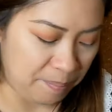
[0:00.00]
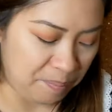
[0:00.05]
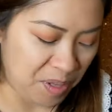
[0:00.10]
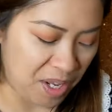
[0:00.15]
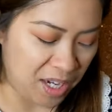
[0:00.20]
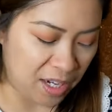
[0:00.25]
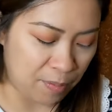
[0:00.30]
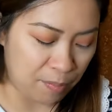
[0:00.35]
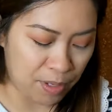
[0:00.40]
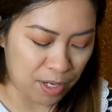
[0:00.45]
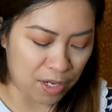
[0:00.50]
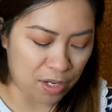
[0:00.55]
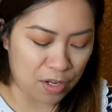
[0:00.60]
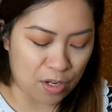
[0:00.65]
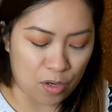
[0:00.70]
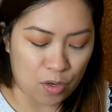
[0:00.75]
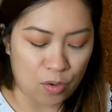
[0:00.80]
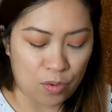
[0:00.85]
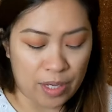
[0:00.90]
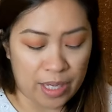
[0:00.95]
and I'm gonna
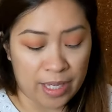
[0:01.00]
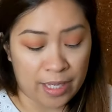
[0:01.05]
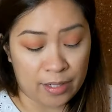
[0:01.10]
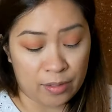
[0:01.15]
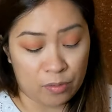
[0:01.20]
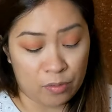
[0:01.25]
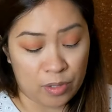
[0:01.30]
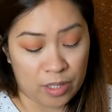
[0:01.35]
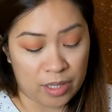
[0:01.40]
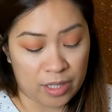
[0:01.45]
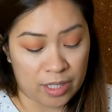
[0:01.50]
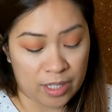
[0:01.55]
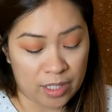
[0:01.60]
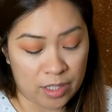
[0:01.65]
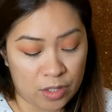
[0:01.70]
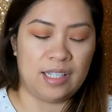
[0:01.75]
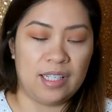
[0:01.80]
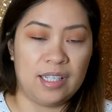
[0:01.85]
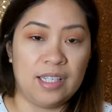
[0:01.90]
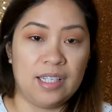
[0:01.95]
go in with
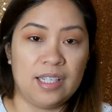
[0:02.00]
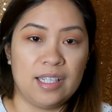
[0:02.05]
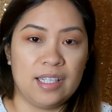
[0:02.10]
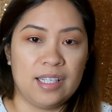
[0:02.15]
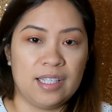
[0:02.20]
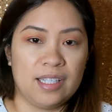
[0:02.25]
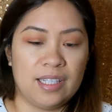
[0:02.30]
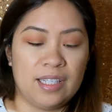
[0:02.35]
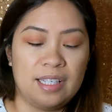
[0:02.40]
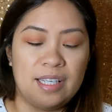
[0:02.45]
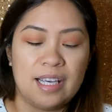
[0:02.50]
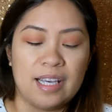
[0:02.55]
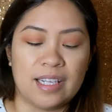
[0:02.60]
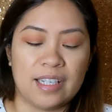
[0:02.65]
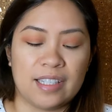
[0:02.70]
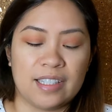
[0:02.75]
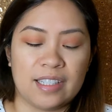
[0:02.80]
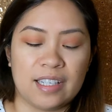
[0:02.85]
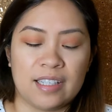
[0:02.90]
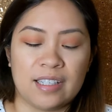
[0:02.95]
this
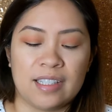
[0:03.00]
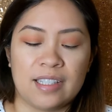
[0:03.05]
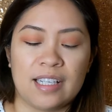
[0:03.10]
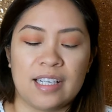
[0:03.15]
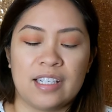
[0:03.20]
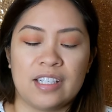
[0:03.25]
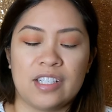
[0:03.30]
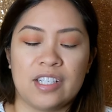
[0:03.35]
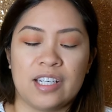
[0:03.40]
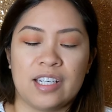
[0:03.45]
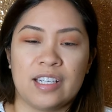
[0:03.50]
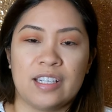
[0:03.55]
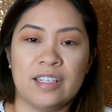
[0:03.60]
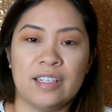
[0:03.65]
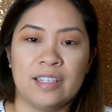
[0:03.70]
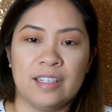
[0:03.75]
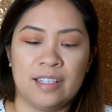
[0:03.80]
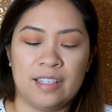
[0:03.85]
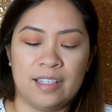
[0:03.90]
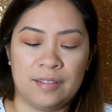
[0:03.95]
Sienna Sunset shade
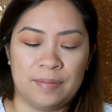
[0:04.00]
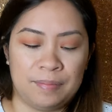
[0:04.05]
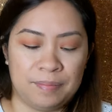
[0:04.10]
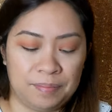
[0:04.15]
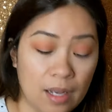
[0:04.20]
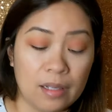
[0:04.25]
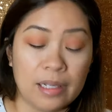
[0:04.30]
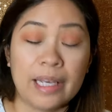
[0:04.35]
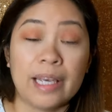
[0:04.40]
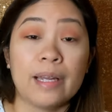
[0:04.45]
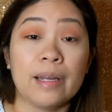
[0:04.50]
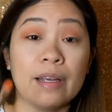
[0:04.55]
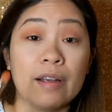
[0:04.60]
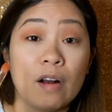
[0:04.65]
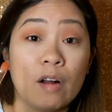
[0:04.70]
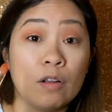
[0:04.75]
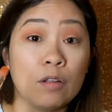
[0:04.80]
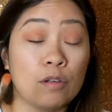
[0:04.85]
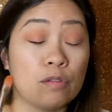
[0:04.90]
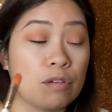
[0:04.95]
and get it
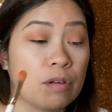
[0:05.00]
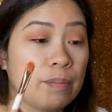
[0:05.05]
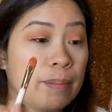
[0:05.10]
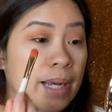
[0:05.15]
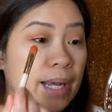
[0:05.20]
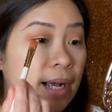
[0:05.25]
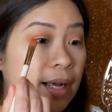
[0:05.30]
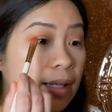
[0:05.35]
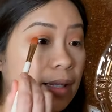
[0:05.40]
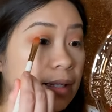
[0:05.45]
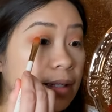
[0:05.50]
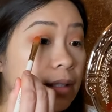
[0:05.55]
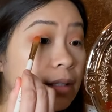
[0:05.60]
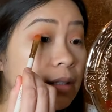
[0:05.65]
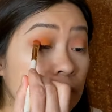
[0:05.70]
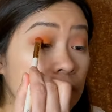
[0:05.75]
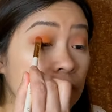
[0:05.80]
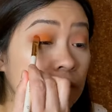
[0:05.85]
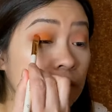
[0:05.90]
all over my eyelid.